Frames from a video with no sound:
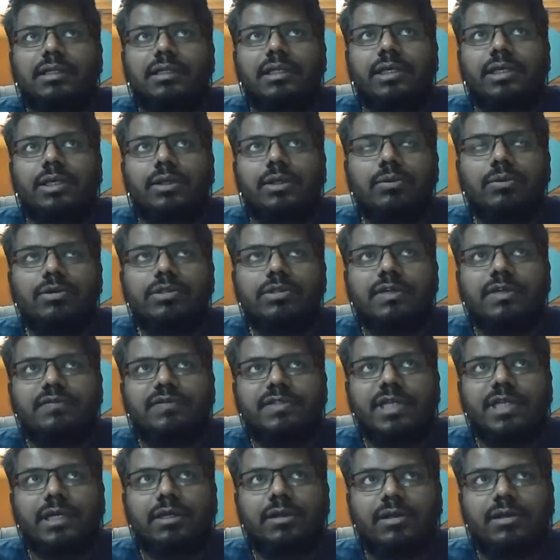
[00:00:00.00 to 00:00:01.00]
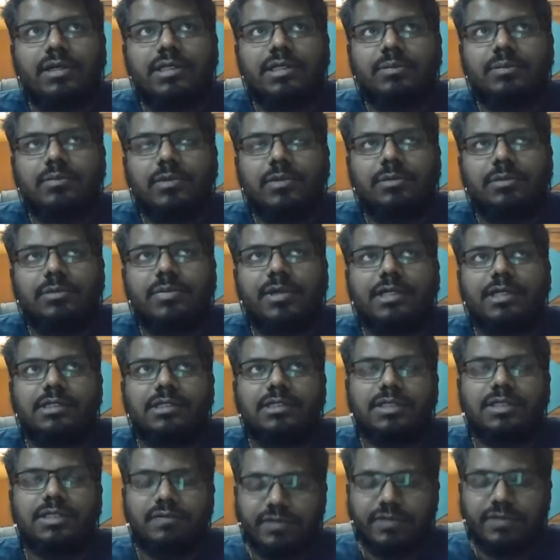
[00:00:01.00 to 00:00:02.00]
the use of secularism or the
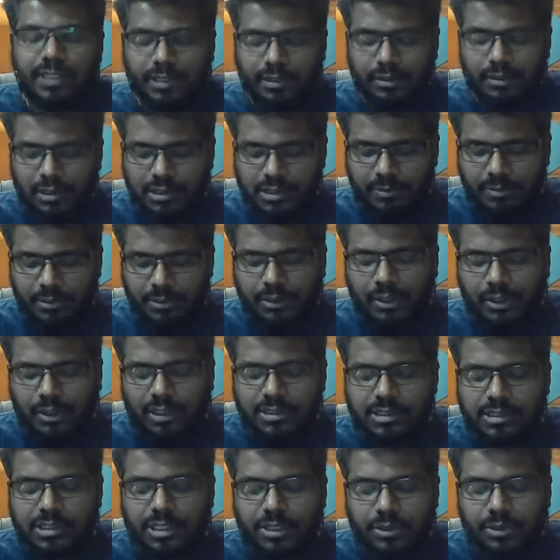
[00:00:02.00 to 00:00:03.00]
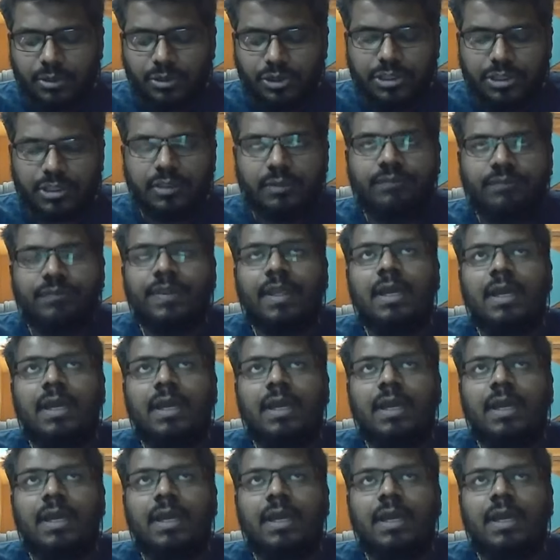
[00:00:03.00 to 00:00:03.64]
presence of secularism in the Constitution